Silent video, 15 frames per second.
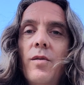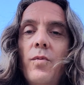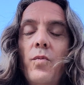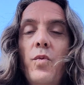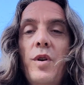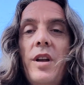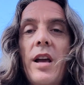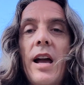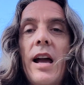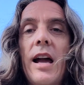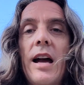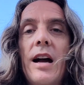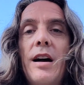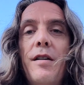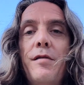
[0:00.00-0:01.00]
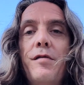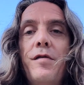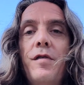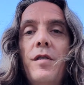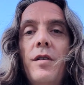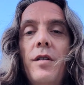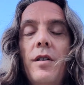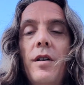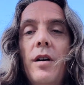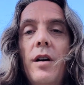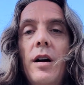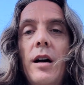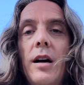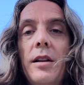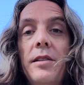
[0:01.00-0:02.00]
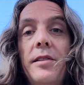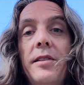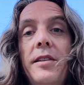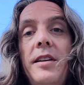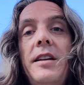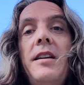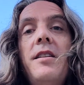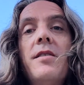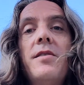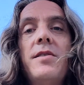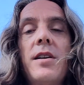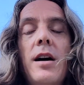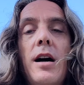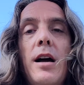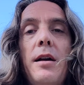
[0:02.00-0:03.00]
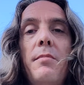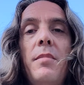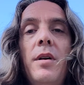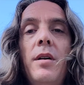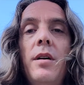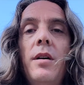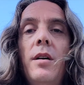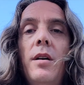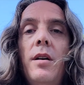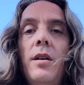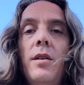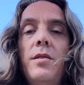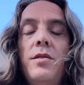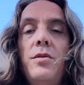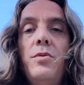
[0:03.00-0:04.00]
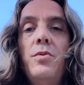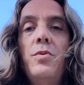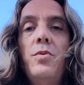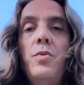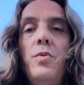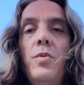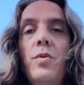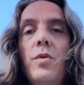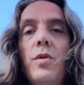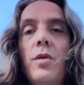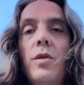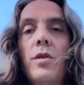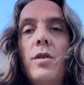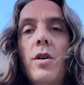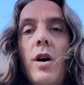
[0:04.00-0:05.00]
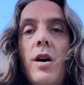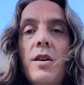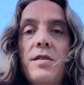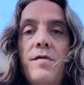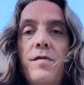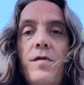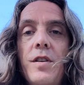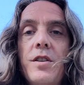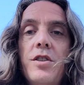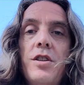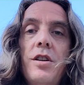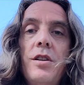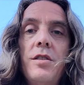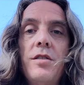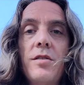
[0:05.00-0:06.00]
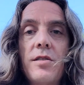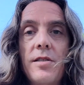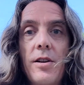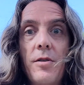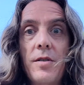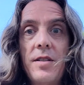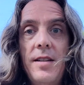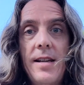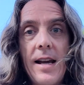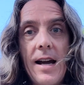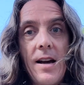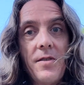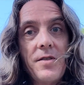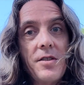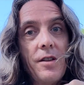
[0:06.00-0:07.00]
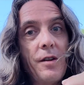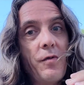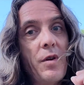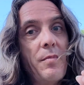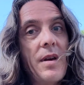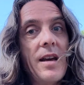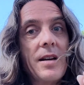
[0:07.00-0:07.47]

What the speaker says: we have linear time to cause friction, to slow us down, so that we may